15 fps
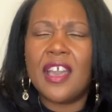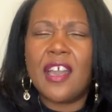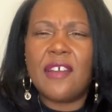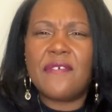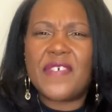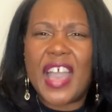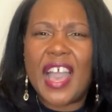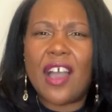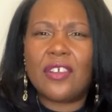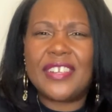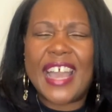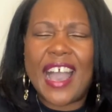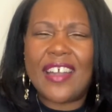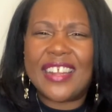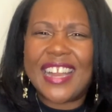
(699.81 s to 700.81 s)
found
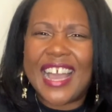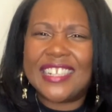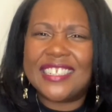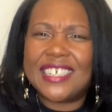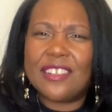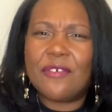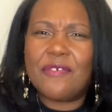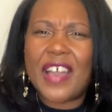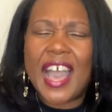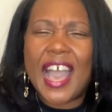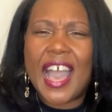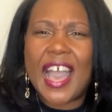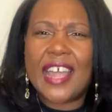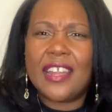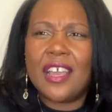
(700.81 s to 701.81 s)
out and
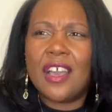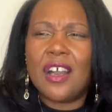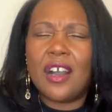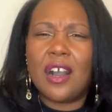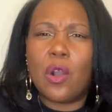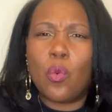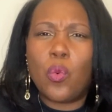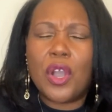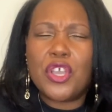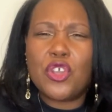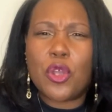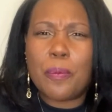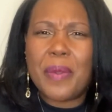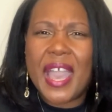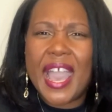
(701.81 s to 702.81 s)
identified what
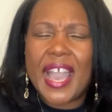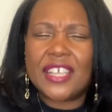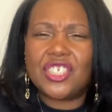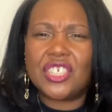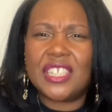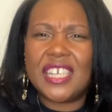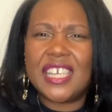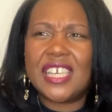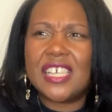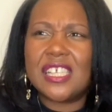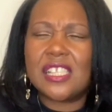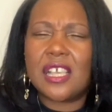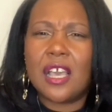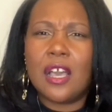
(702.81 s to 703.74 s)
your passion is.